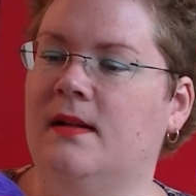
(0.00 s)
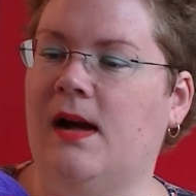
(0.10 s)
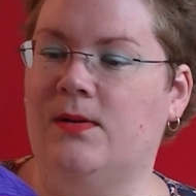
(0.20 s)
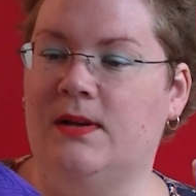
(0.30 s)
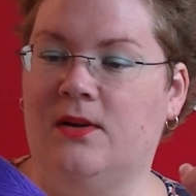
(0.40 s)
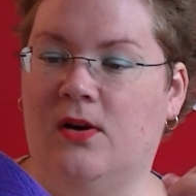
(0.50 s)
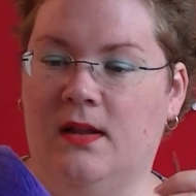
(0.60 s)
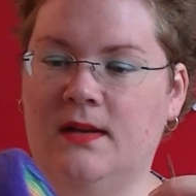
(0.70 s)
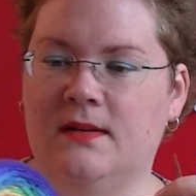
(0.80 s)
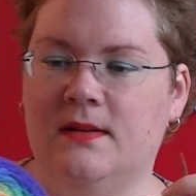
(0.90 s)
how they call
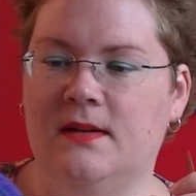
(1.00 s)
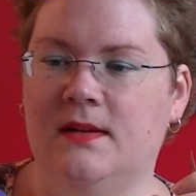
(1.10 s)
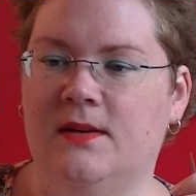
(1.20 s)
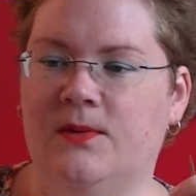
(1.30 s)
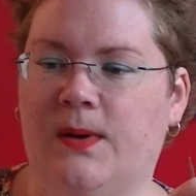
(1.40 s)
it.